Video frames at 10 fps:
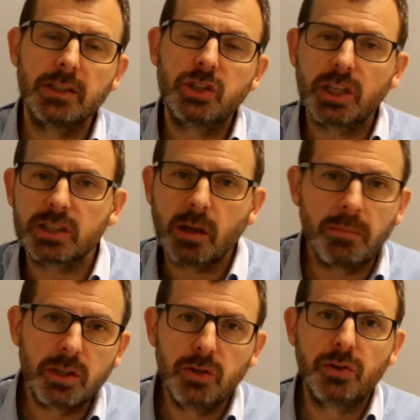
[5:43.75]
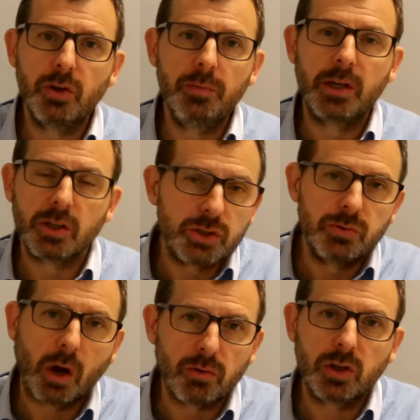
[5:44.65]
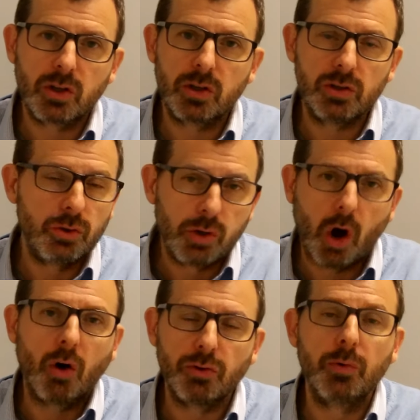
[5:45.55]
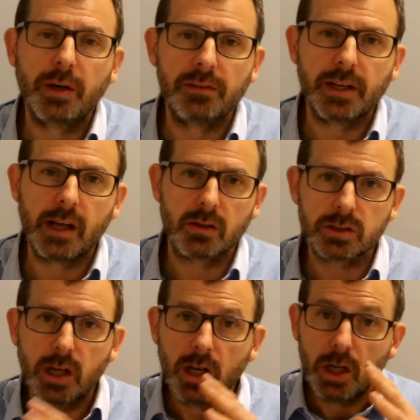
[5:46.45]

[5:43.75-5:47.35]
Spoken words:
as just something you do because you can't do anything else.